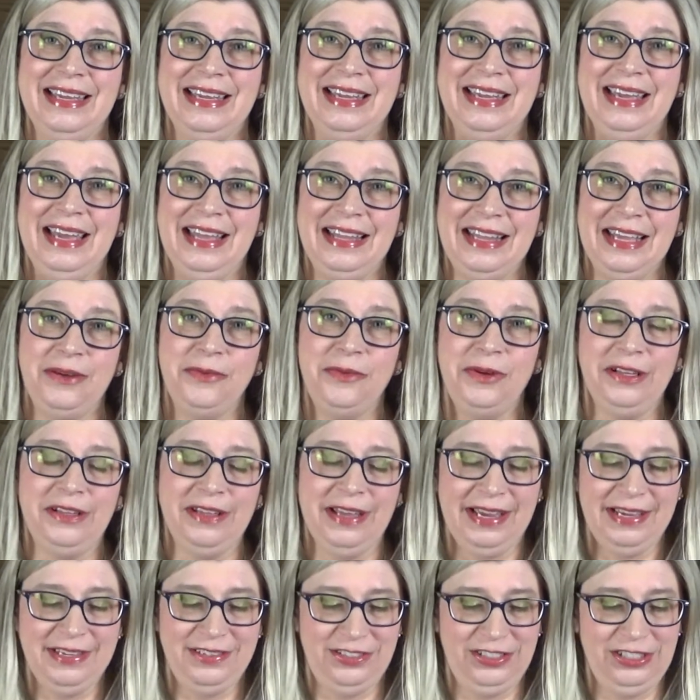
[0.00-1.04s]
and they
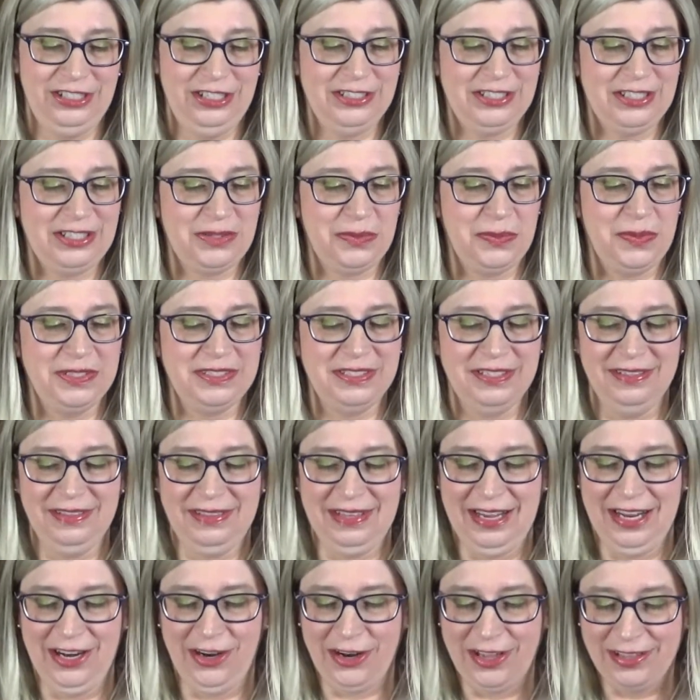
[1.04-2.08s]
realized Jesus wasn't
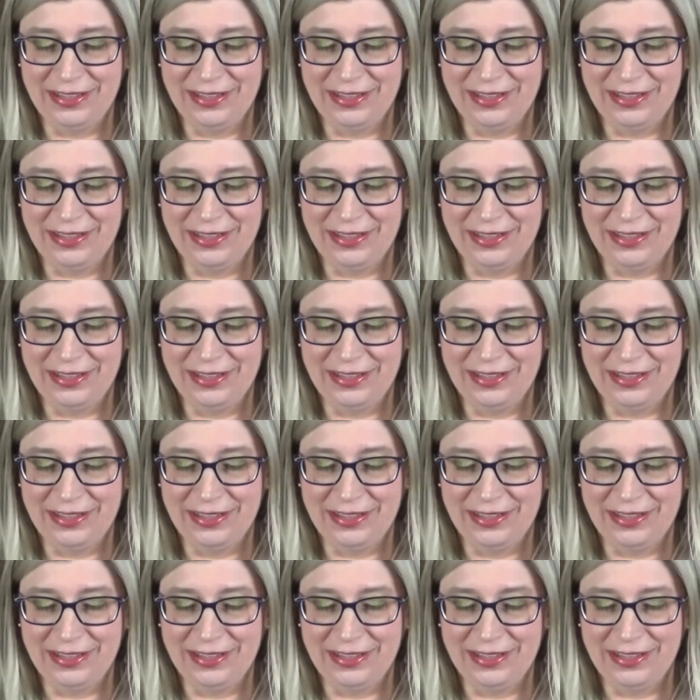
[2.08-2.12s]
there.